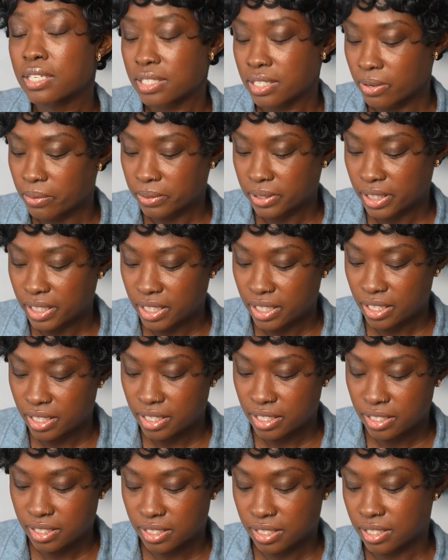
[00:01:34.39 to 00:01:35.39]
soak
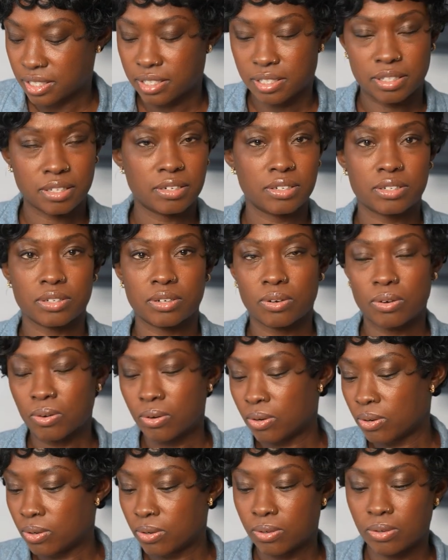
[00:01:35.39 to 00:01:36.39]
these. There's a
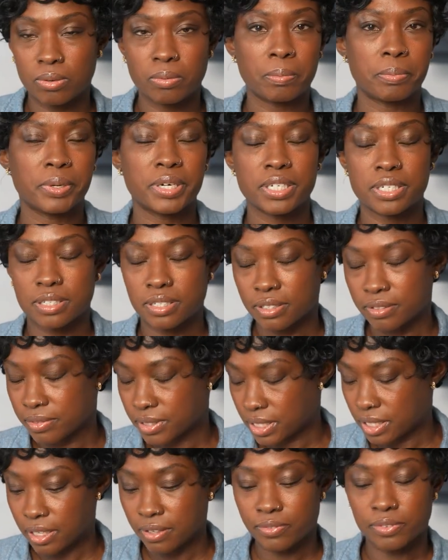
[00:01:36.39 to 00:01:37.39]
whole bunch of
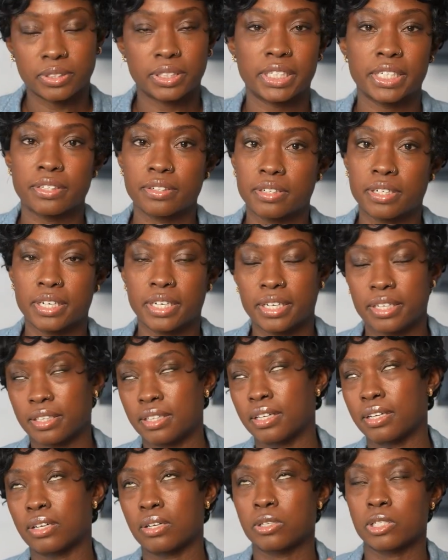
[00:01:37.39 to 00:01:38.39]
stuff on the internet
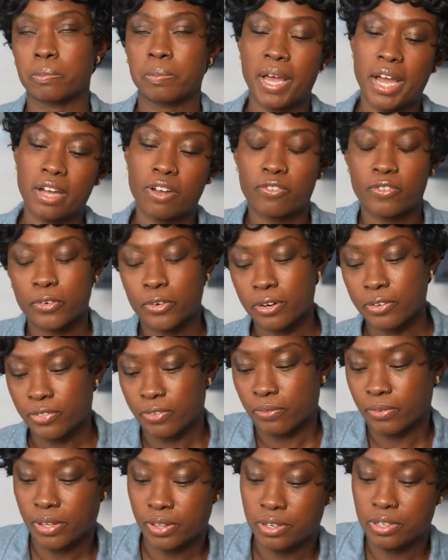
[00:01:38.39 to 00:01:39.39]
that goes back and forth
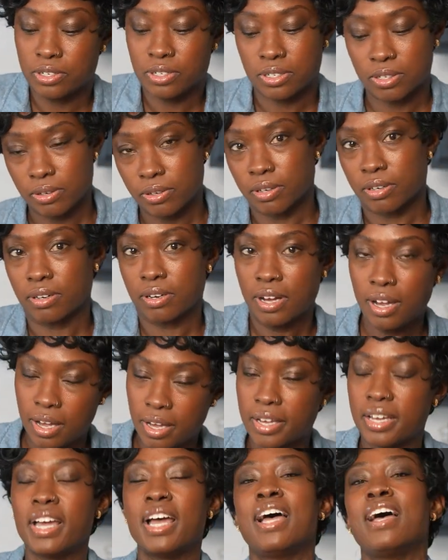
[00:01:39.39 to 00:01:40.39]
with whether you should soak it or
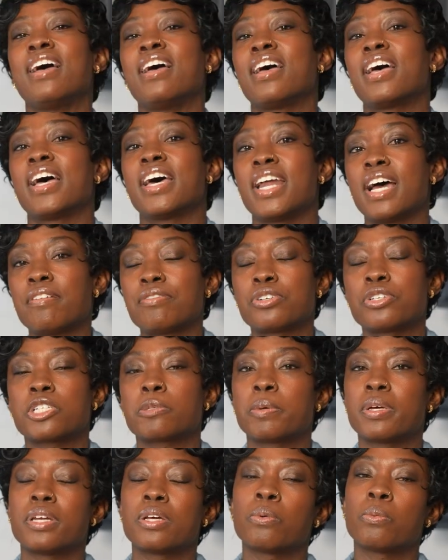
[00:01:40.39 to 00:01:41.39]
not. And after
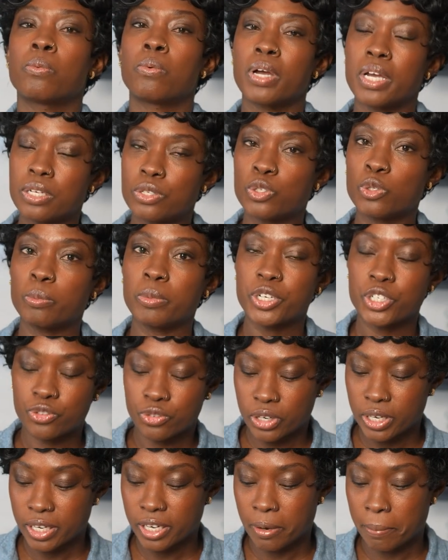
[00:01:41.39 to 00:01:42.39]
spending way too much
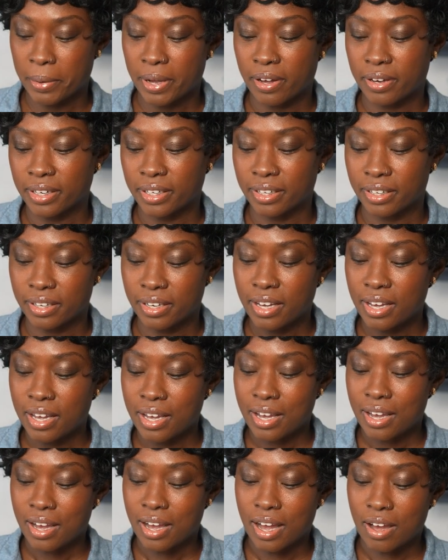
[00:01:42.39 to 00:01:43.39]
reading about it,
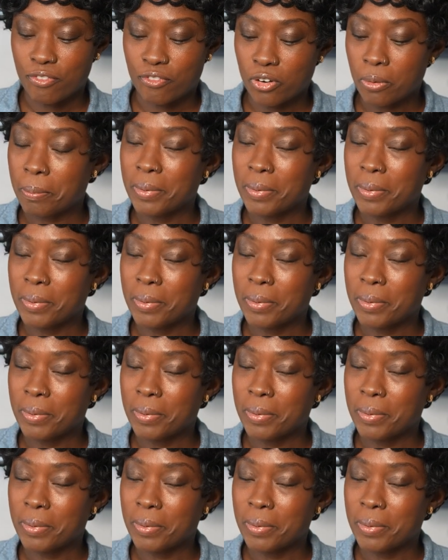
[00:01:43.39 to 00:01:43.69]
for